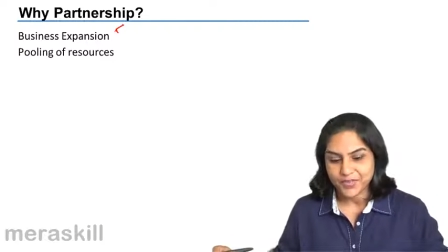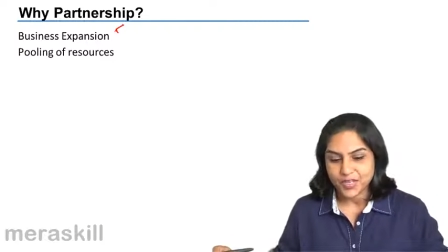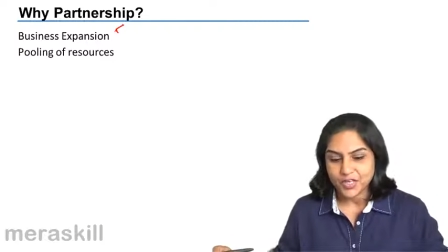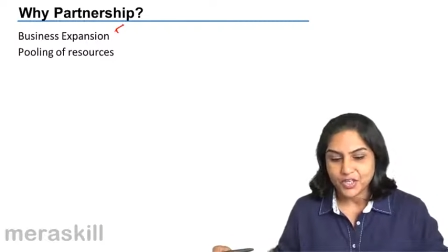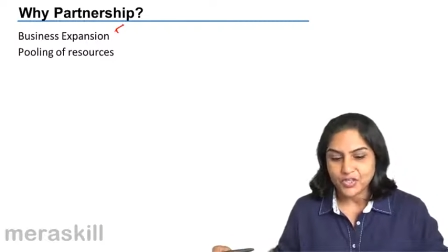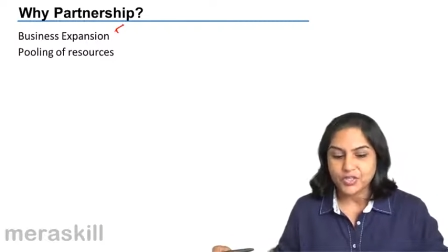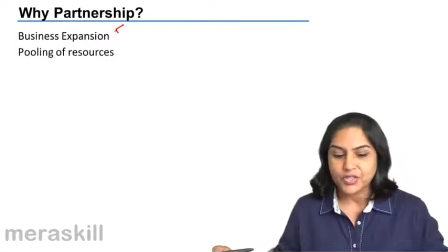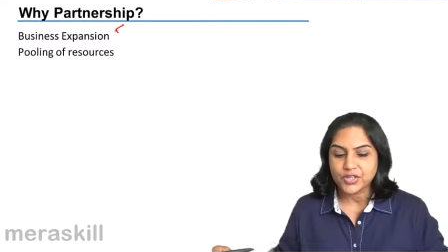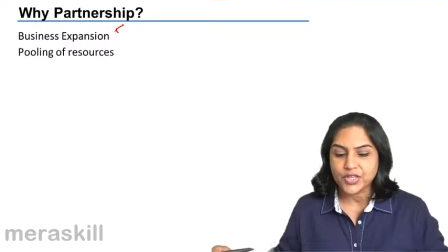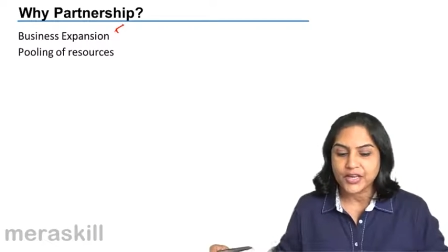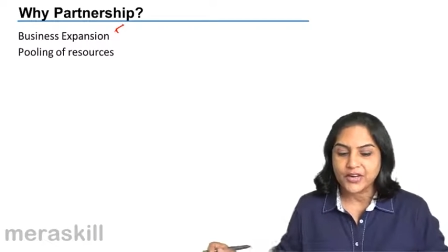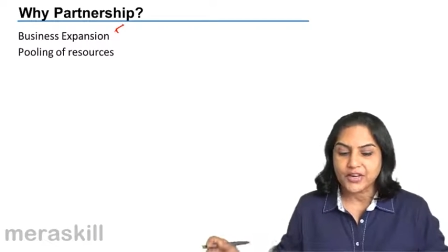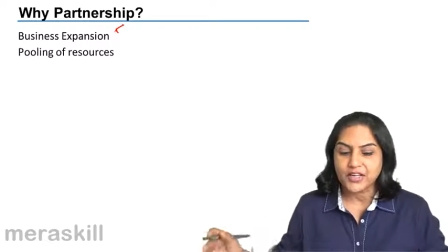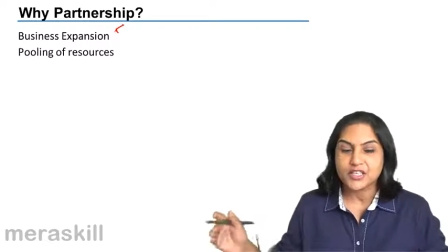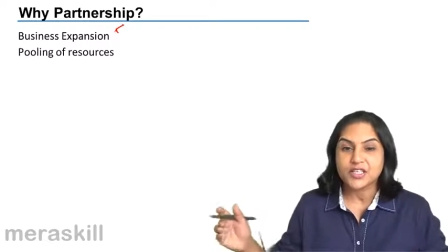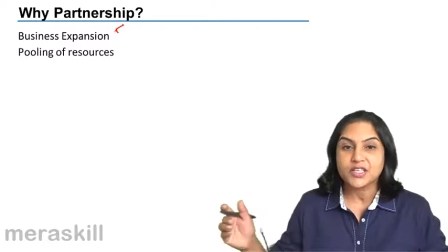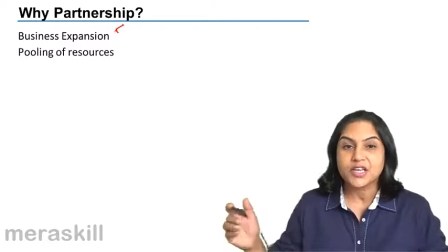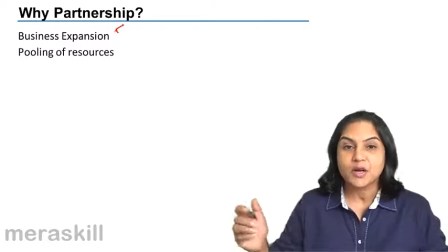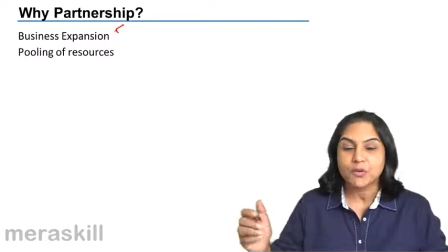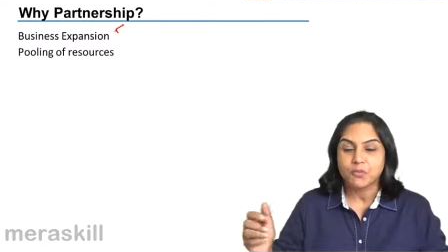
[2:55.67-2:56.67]
So there
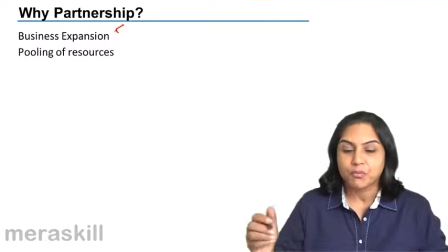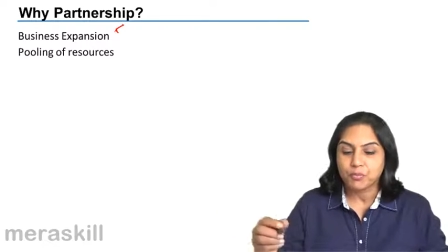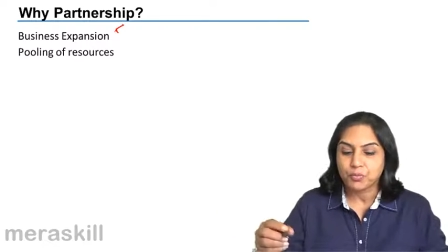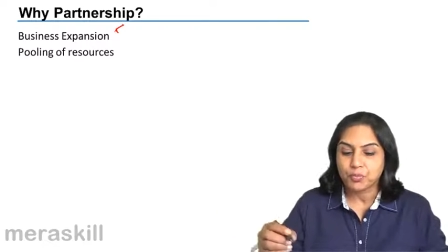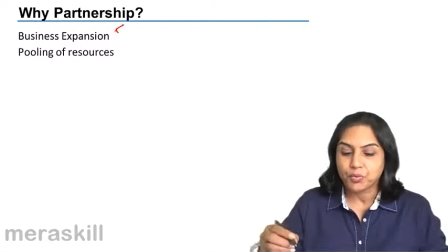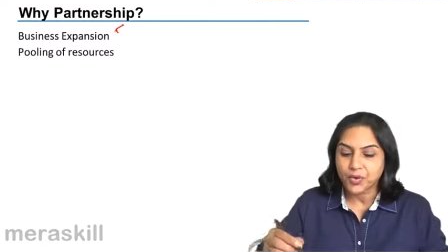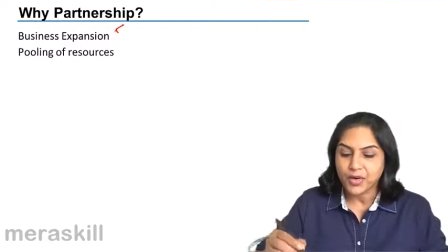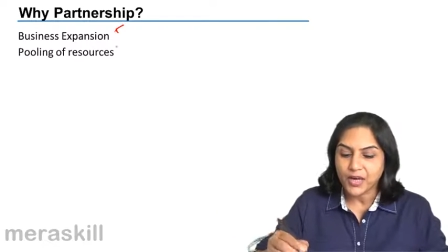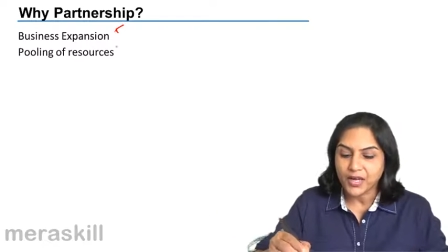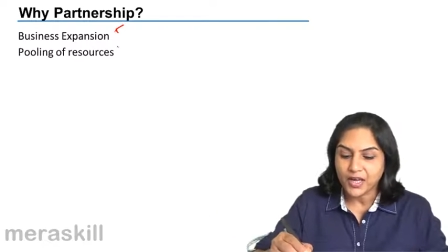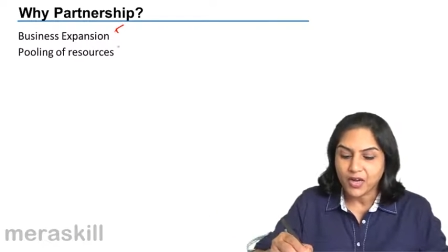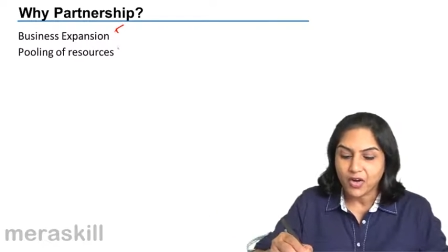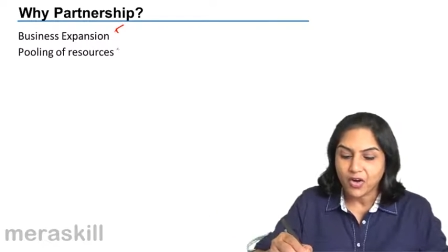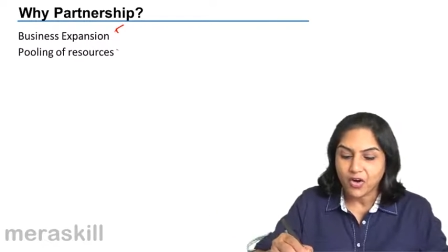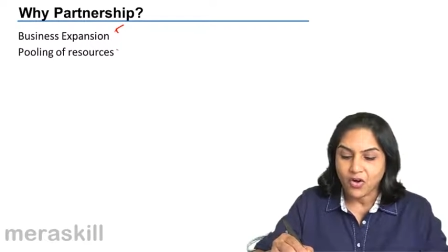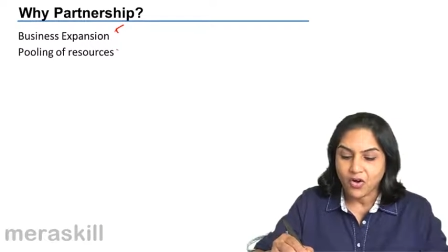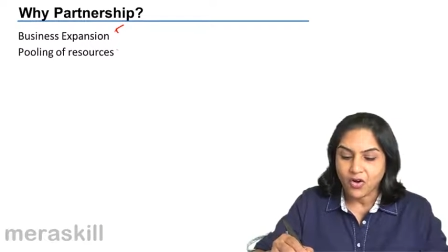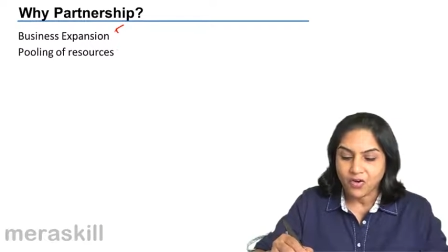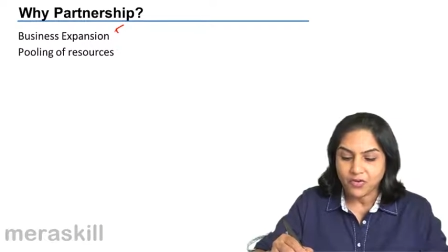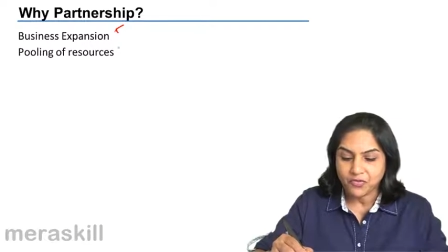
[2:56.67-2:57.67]
is pooling
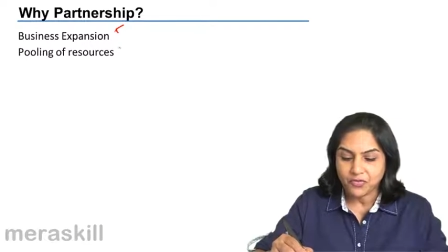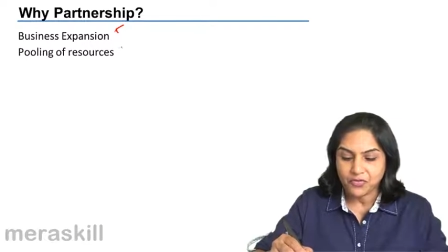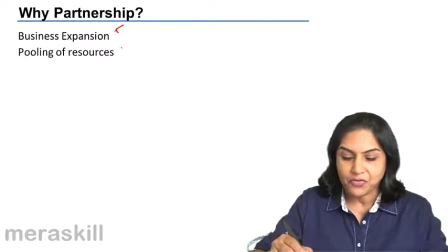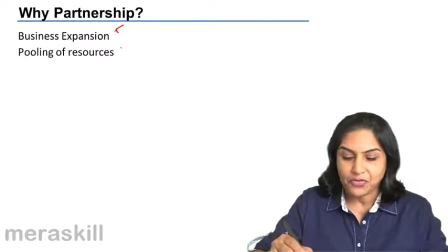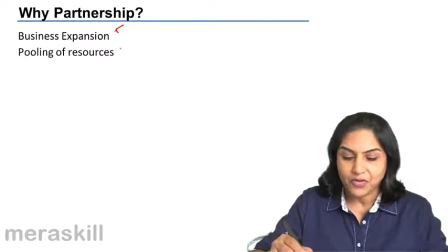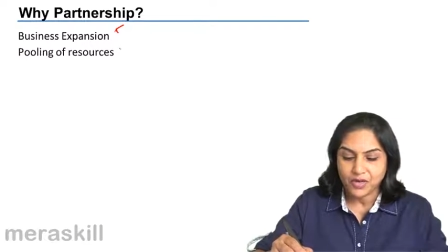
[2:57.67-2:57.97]
of